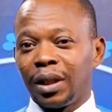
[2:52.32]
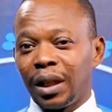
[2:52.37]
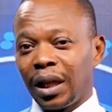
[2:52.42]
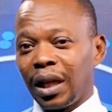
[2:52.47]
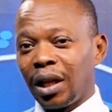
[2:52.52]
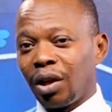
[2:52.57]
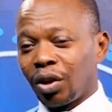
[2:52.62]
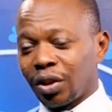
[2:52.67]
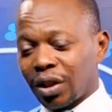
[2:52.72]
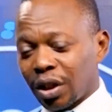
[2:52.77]
in
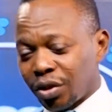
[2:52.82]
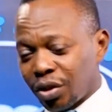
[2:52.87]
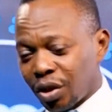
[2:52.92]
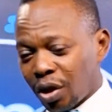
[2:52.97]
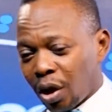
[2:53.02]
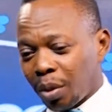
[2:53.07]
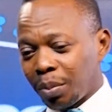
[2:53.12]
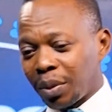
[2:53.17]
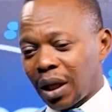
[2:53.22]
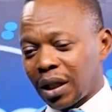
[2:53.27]
Lagos, as
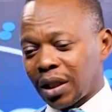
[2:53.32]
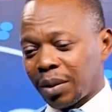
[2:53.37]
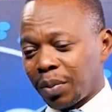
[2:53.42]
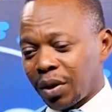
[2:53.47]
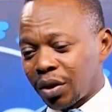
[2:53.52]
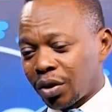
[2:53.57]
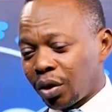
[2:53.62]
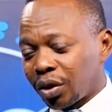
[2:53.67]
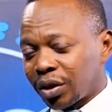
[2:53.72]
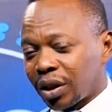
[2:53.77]
you're coming, there's a
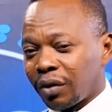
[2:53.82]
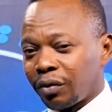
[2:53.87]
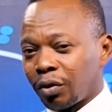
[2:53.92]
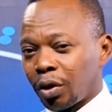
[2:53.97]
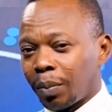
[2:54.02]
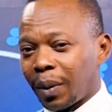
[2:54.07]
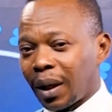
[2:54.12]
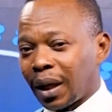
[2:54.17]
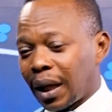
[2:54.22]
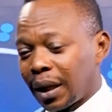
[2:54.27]
place called
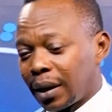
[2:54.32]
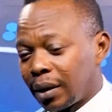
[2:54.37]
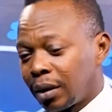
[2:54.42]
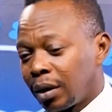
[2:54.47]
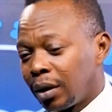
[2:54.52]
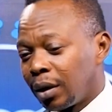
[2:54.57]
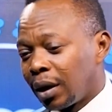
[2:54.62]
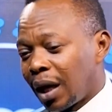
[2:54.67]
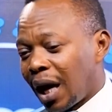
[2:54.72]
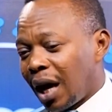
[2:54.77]
7-Up, and then
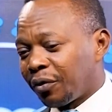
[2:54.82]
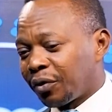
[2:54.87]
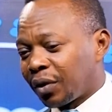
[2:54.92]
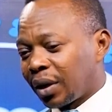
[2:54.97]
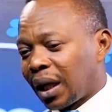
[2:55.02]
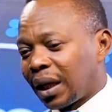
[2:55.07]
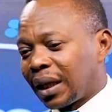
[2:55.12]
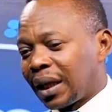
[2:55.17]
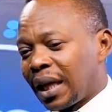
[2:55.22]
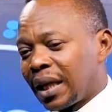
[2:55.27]

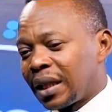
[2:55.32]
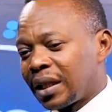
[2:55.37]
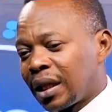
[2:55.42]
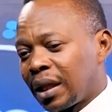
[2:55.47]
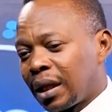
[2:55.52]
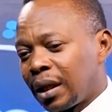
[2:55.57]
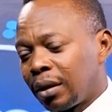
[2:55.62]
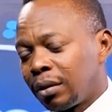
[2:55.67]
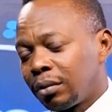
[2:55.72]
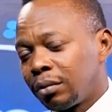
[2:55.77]
after that there is
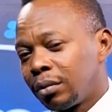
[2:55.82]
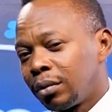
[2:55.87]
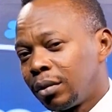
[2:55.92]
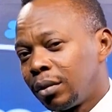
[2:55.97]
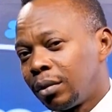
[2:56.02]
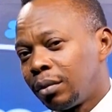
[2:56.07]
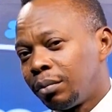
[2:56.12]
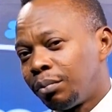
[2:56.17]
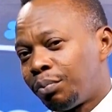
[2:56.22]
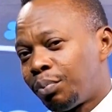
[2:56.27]
a
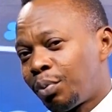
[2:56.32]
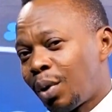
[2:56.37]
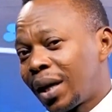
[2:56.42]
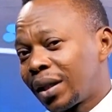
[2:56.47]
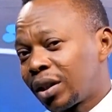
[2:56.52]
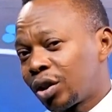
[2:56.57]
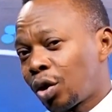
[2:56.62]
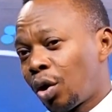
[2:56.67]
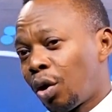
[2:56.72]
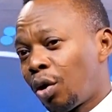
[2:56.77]

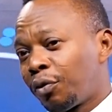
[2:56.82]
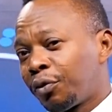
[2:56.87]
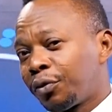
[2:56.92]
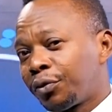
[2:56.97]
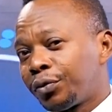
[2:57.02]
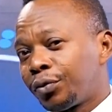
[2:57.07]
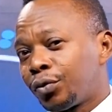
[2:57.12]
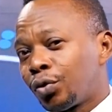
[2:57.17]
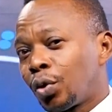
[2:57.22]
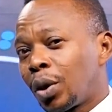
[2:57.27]
branch off
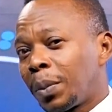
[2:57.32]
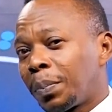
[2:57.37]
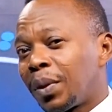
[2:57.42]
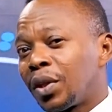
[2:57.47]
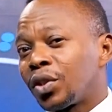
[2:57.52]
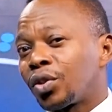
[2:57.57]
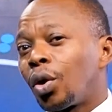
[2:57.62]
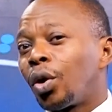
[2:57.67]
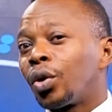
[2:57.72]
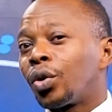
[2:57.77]
to a
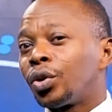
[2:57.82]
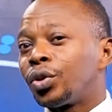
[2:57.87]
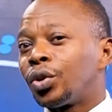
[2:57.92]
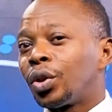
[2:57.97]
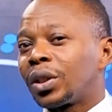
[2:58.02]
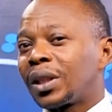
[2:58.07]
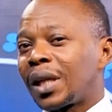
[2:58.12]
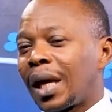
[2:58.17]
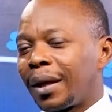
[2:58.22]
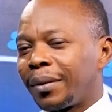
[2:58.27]
place called
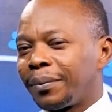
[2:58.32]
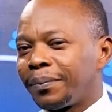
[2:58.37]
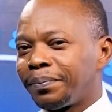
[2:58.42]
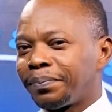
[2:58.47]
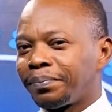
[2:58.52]
Ojota.